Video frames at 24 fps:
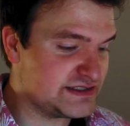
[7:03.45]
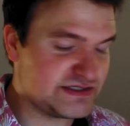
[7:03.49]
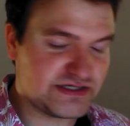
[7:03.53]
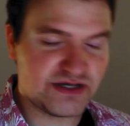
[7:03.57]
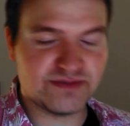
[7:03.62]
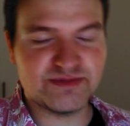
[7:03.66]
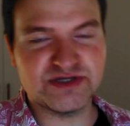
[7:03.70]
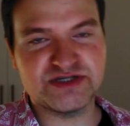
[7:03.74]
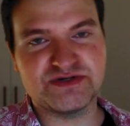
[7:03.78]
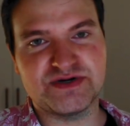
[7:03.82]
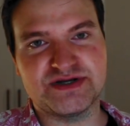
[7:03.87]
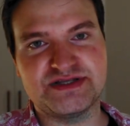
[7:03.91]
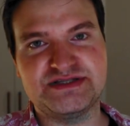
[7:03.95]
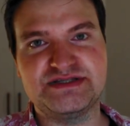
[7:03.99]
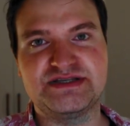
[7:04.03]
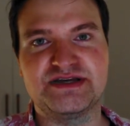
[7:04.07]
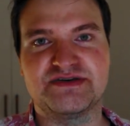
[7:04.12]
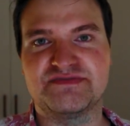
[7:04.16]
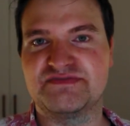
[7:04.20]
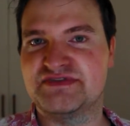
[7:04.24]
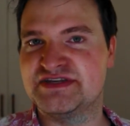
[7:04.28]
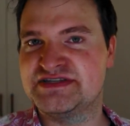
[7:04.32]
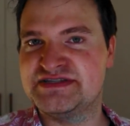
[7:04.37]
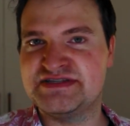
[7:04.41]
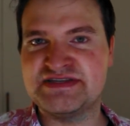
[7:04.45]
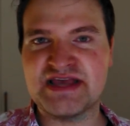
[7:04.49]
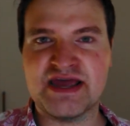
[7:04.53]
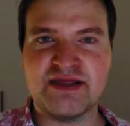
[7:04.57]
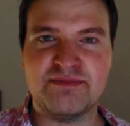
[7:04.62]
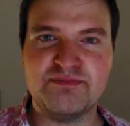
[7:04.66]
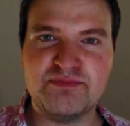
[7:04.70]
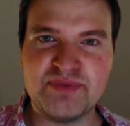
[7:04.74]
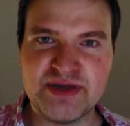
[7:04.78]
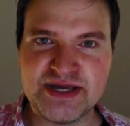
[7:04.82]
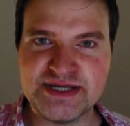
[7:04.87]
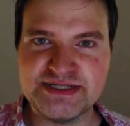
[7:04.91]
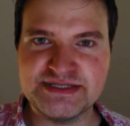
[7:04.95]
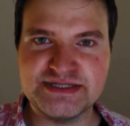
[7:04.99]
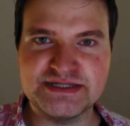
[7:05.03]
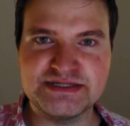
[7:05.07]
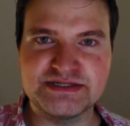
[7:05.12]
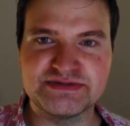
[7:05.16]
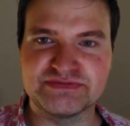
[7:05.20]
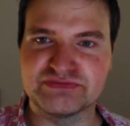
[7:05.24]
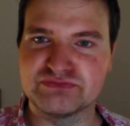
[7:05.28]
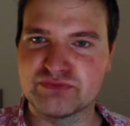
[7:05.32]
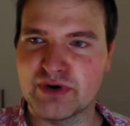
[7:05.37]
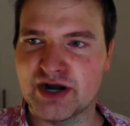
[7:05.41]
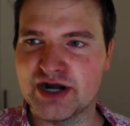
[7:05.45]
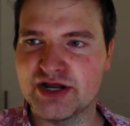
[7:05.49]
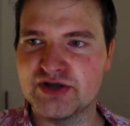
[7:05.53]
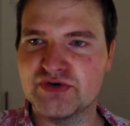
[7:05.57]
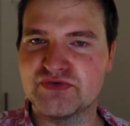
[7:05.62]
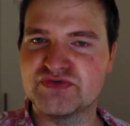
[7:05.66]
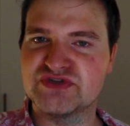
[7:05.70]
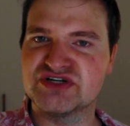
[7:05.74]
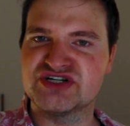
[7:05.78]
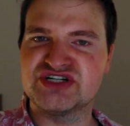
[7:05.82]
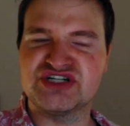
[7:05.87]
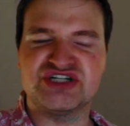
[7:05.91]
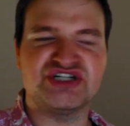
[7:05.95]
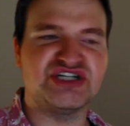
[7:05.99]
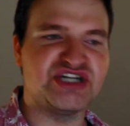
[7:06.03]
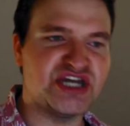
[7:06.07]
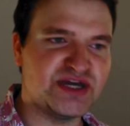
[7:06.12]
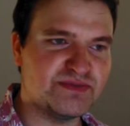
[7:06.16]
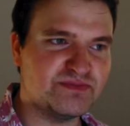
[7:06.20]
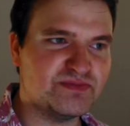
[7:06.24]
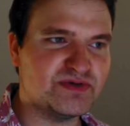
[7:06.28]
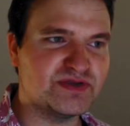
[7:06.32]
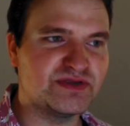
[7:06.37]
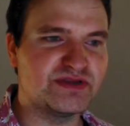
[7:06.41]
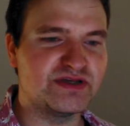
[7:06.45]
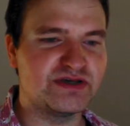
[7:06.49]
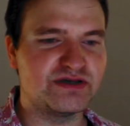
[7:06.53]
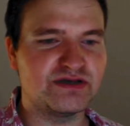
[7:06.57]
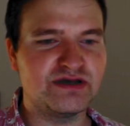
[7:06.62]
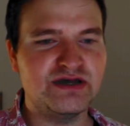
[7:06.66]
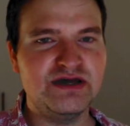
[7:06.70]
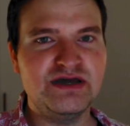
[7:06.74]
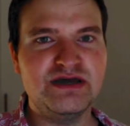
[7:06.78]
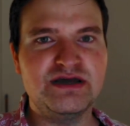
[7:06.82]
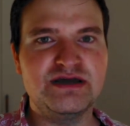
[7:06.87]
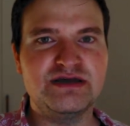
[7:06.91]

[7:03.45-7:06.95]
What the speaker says: So much great stuff. The set pieces of running on the ship and the...